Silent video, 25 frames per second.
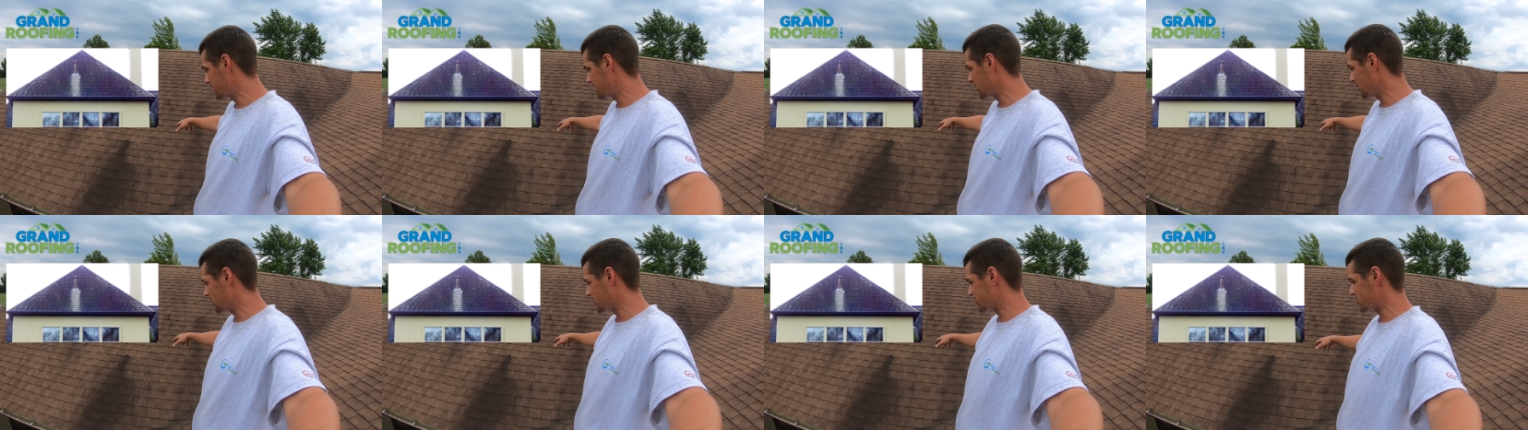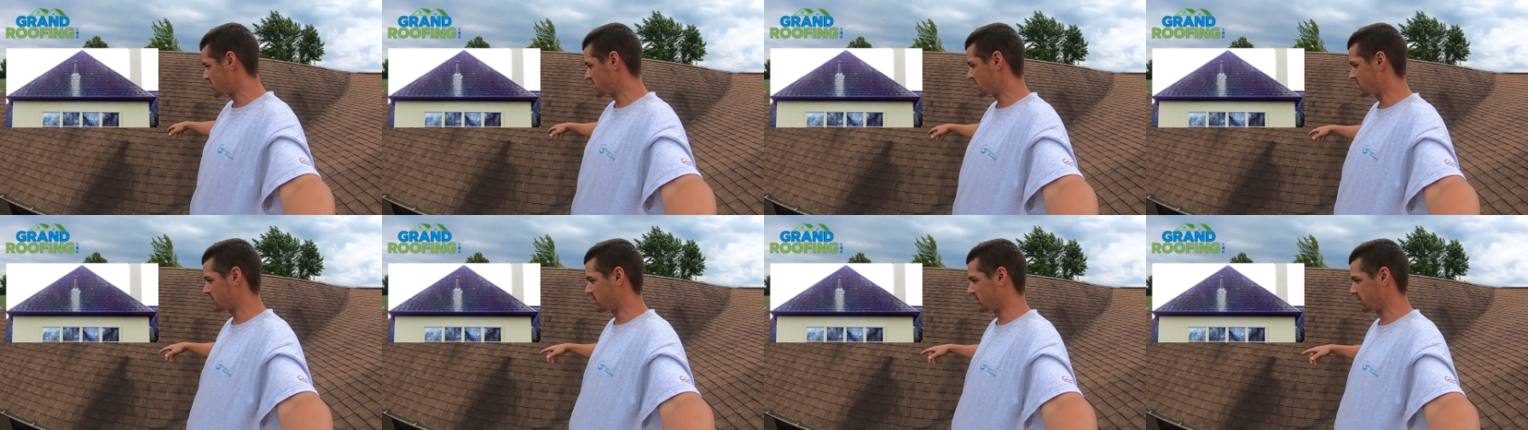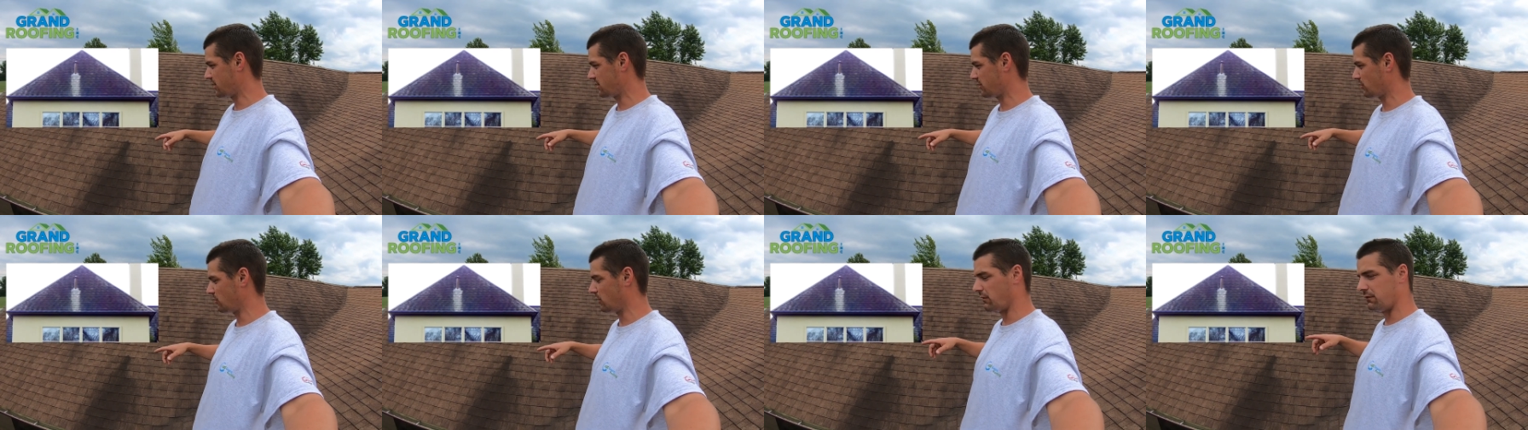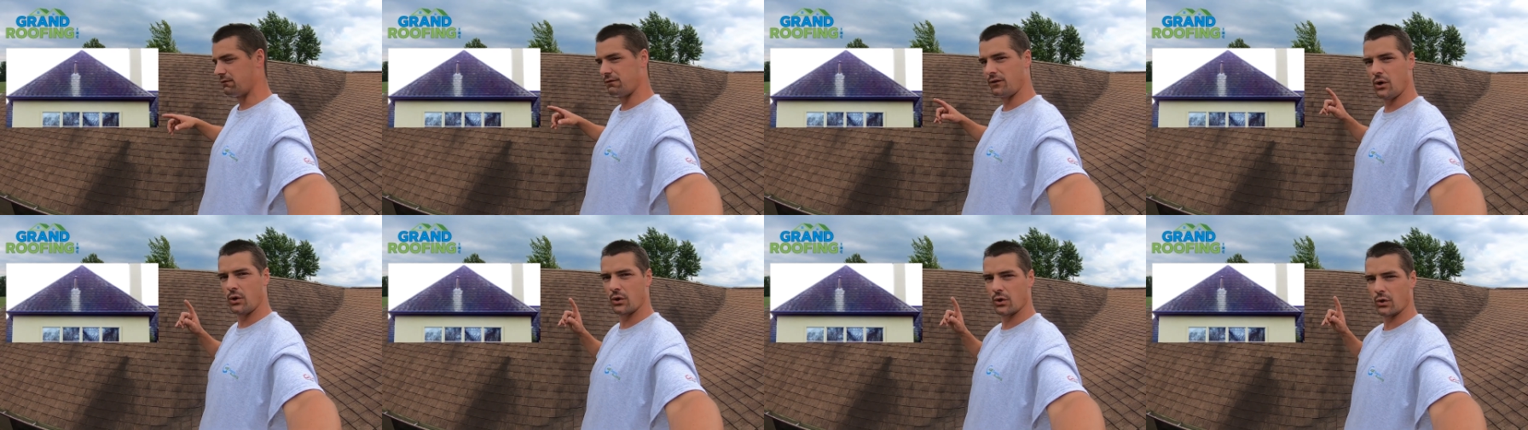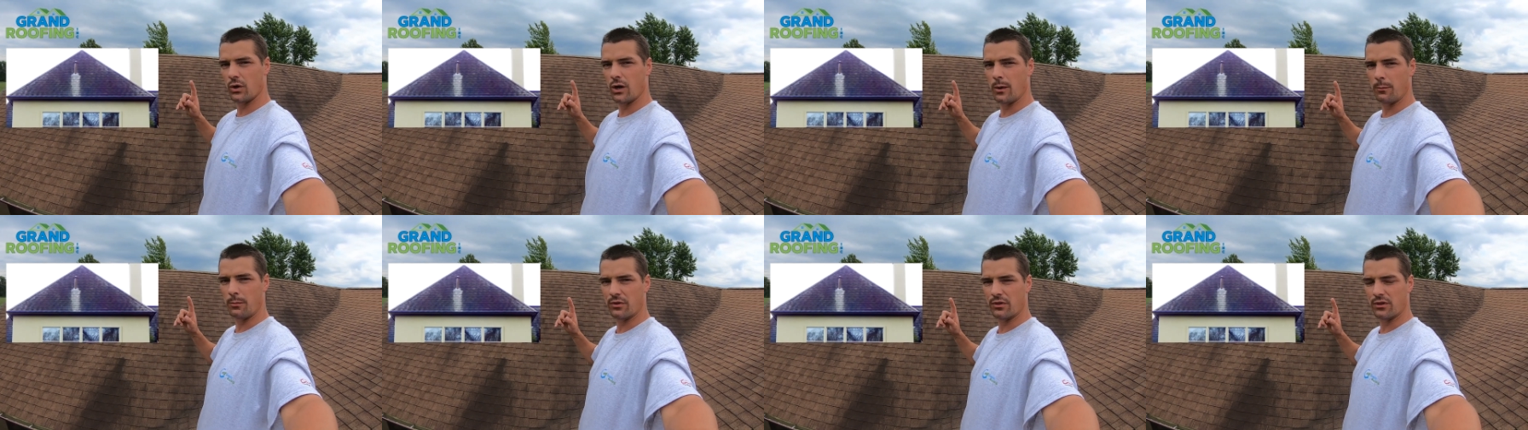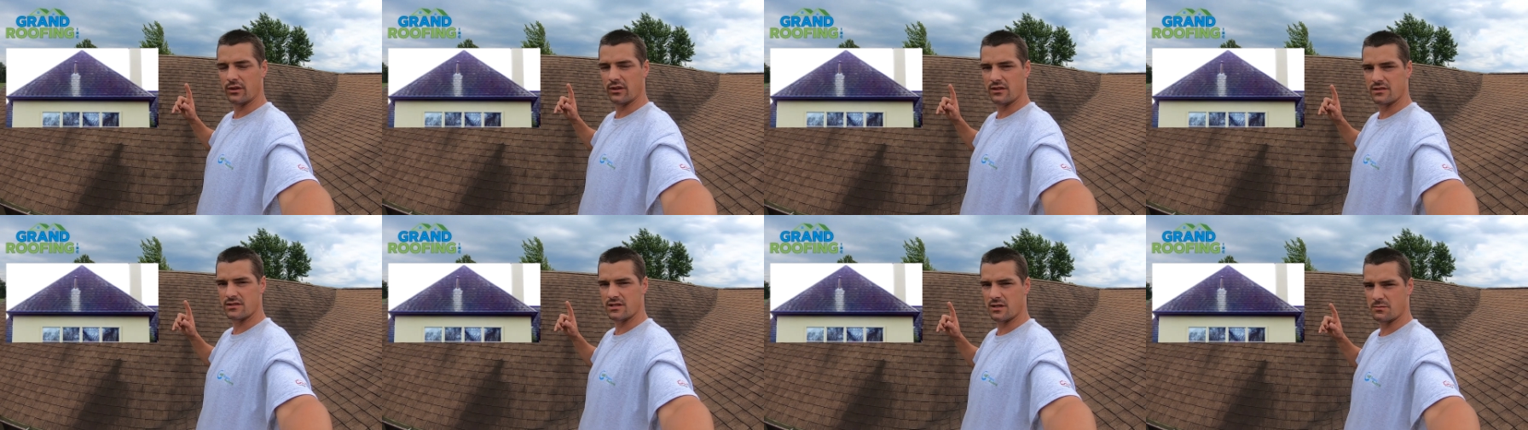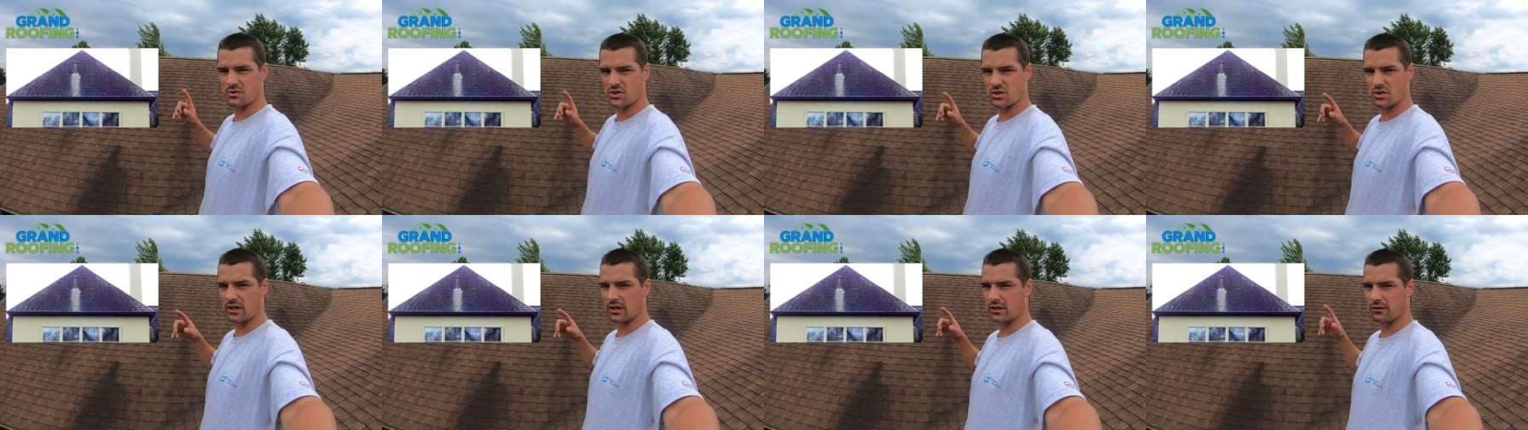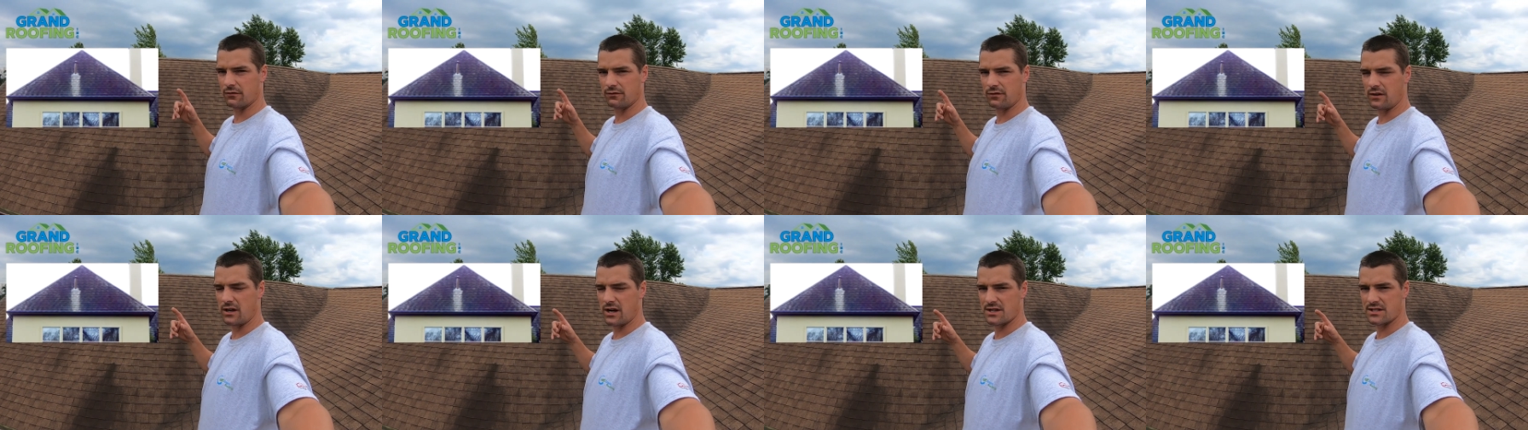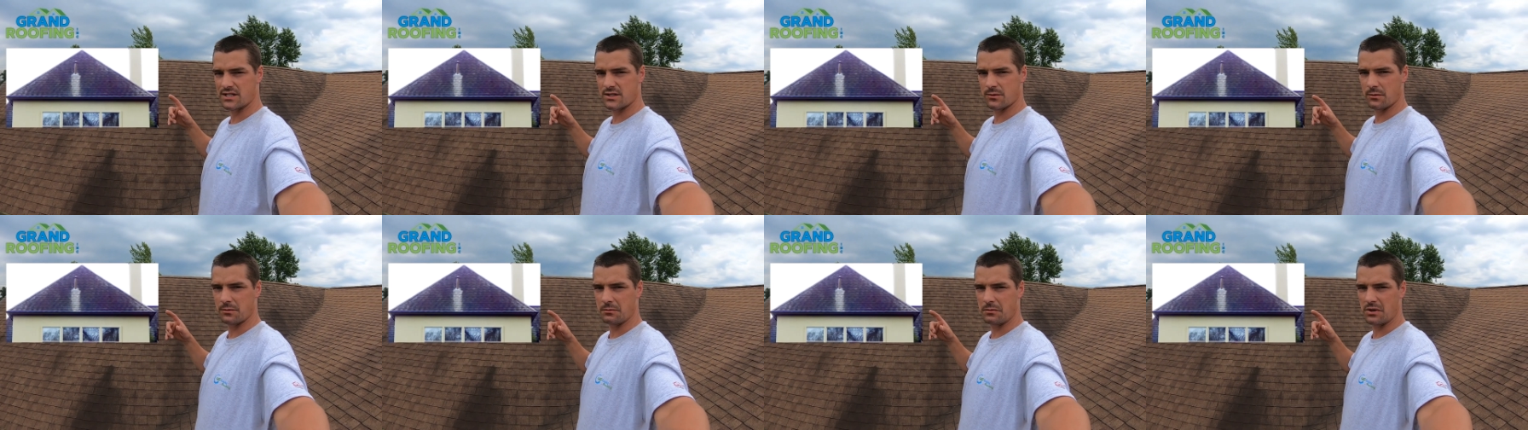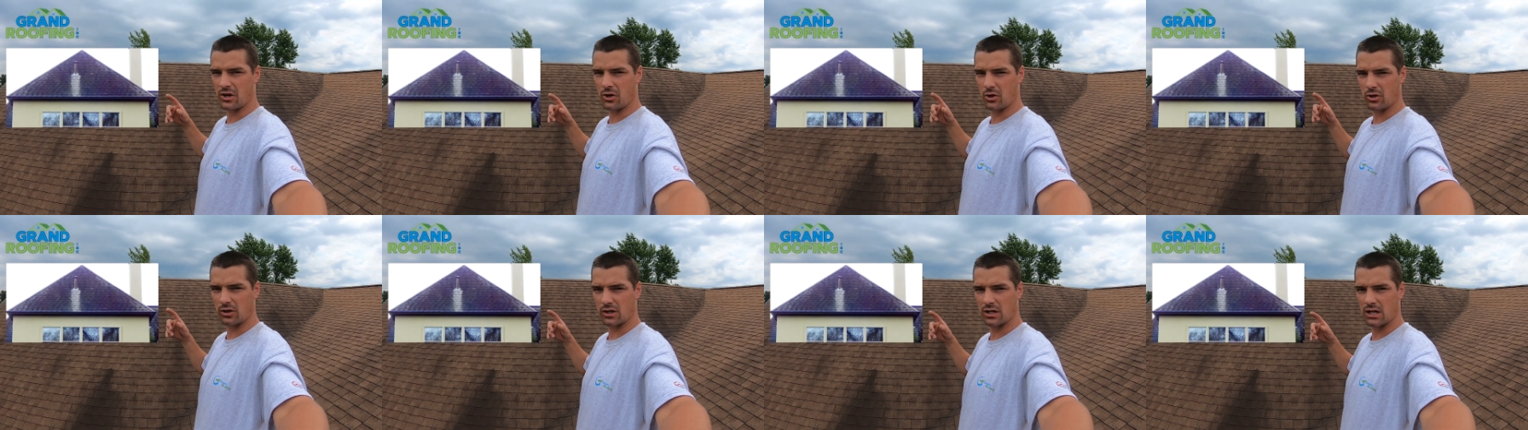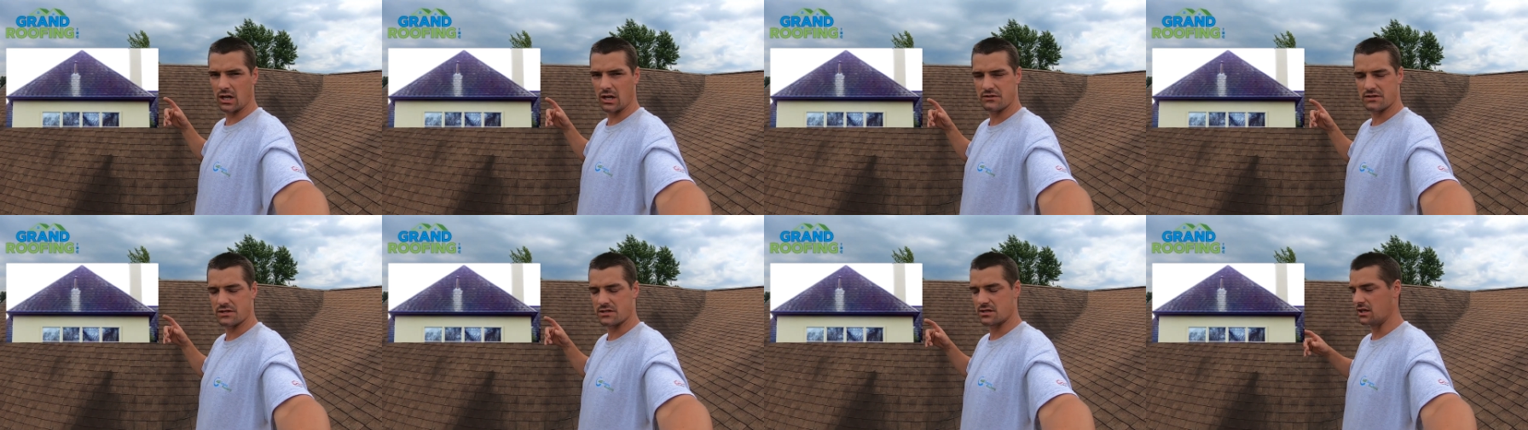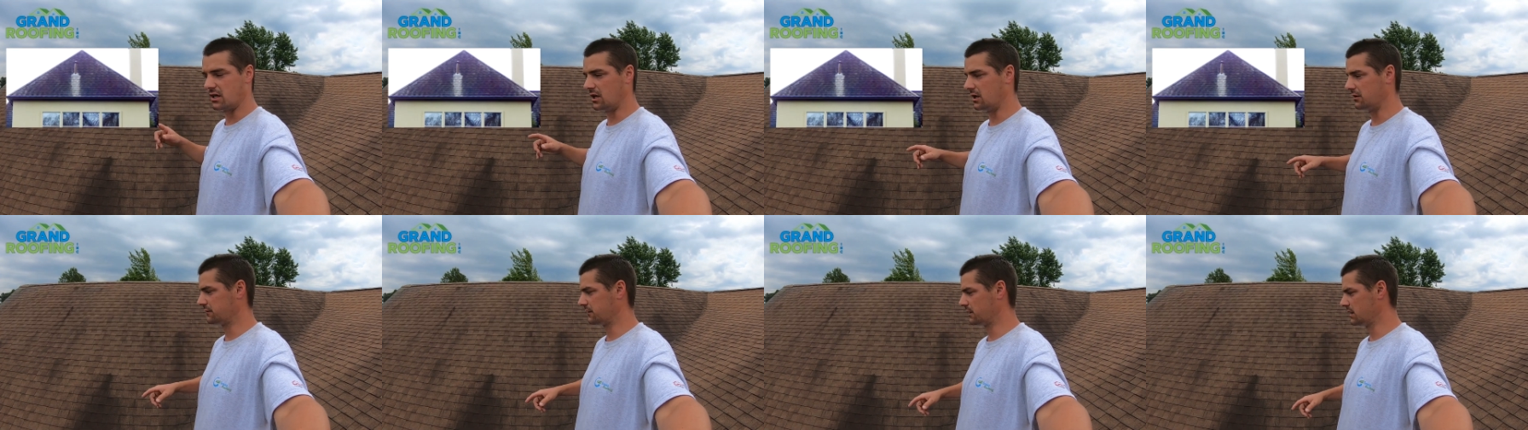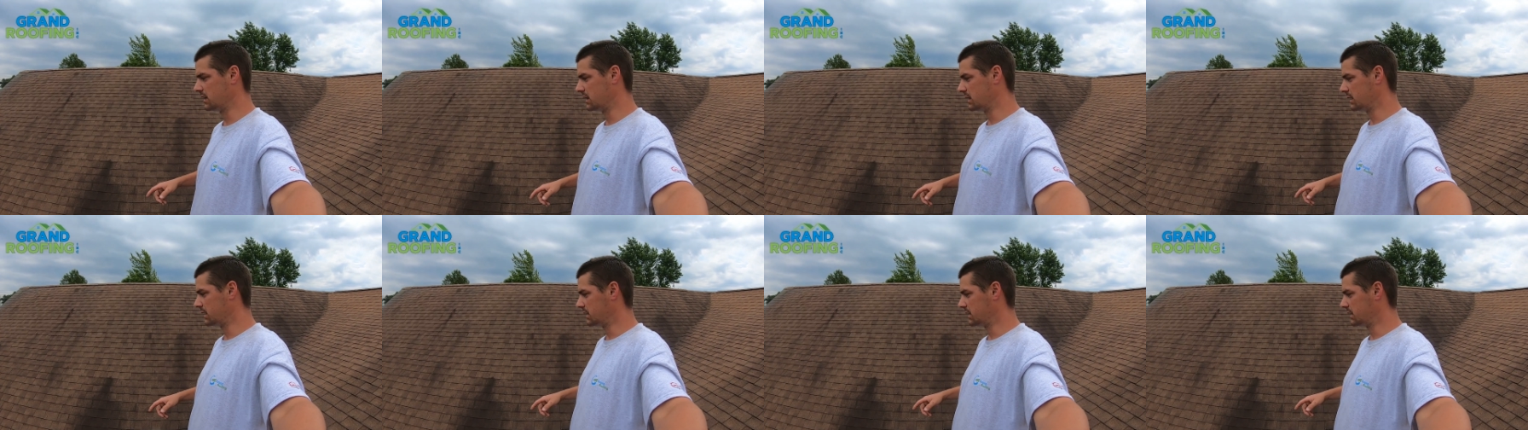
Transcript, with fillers: there i'll try to throw a photo up of this i'm sure i can find some in my archive stuff